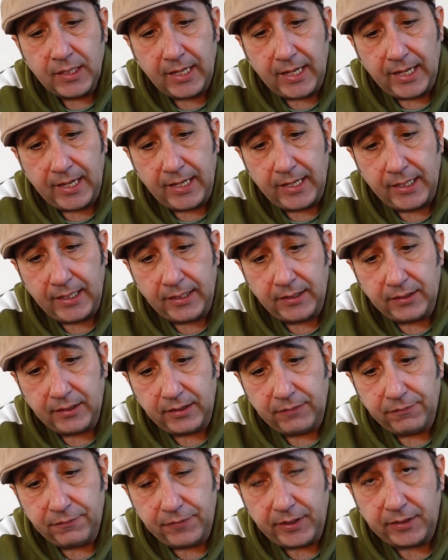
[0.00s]
and
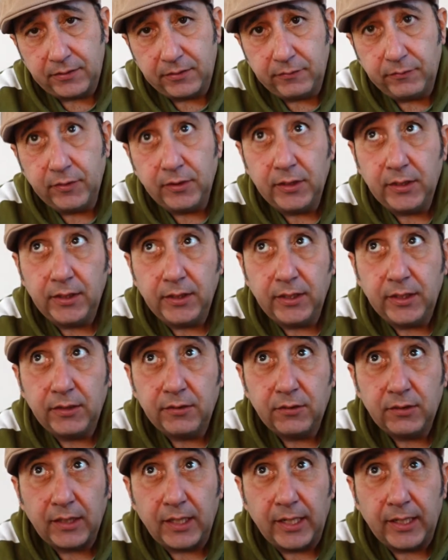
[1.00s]
effectively
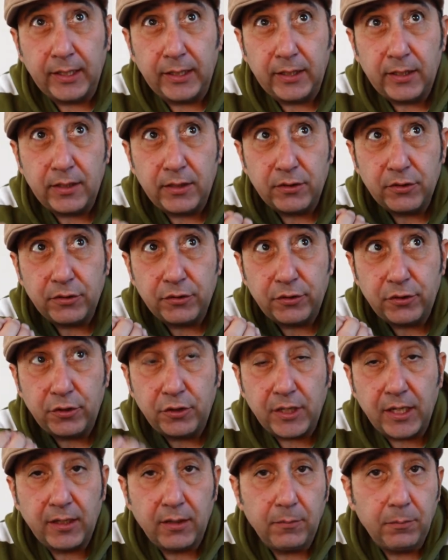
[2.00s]
it's a
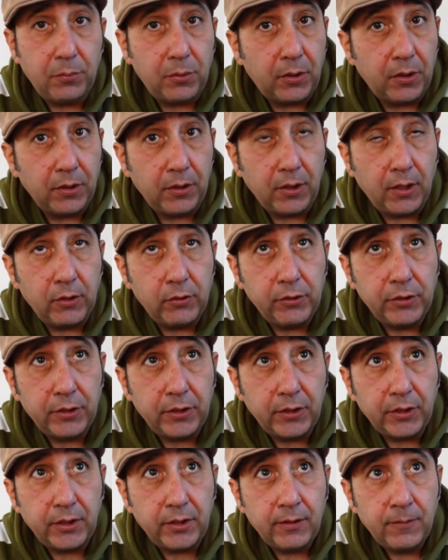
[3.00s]
shutter
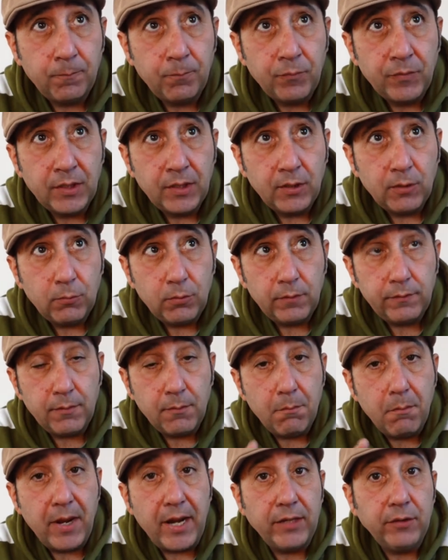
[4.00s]
priority with a
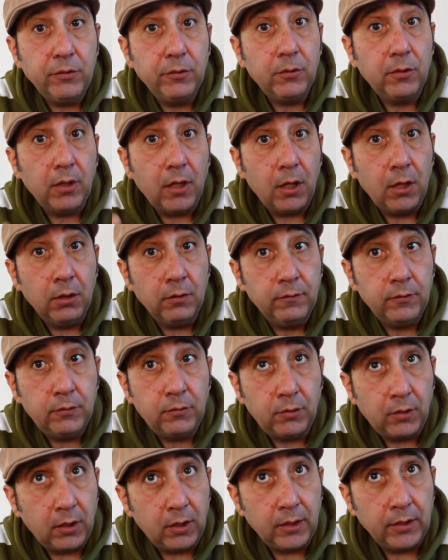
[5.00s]
manual
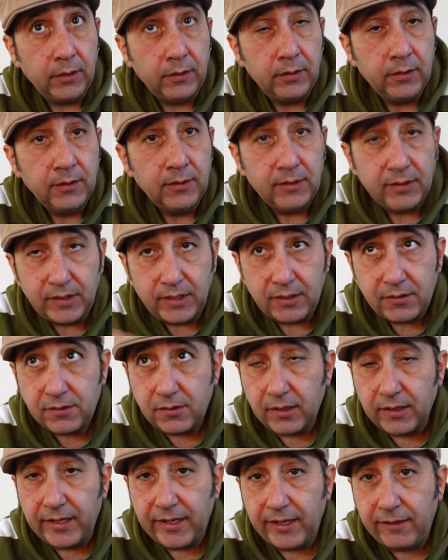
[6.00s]
override. It's
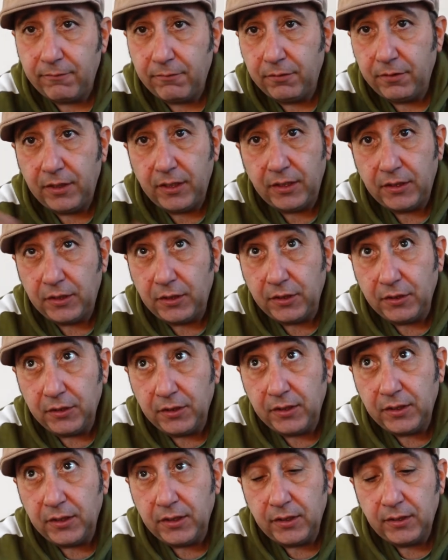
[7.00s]
got everything you
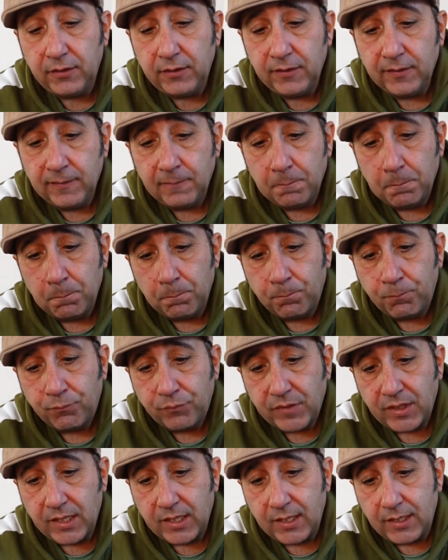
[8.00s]
need
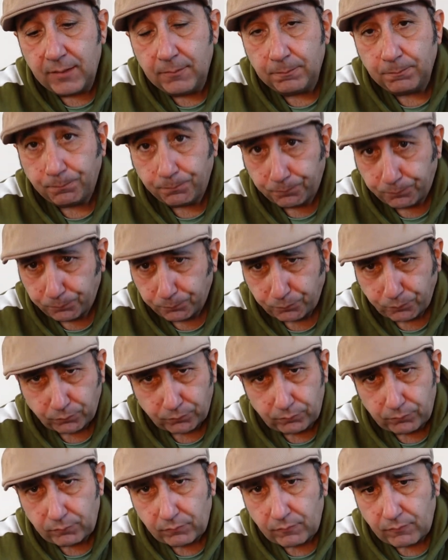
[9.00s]

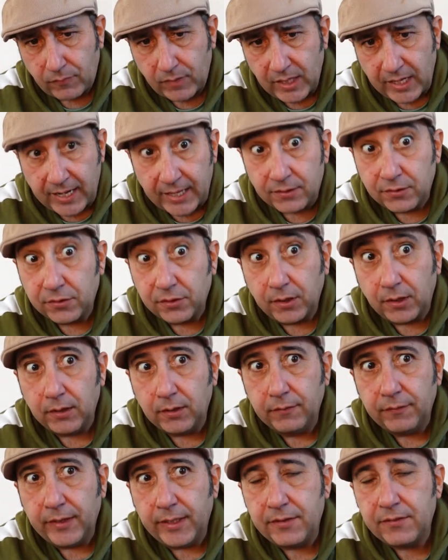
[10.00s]
outside
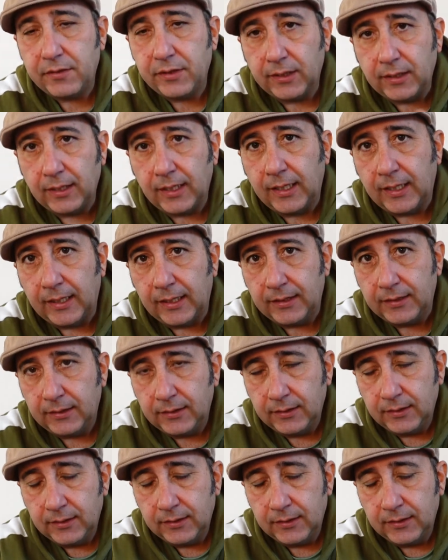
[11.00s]
of SLR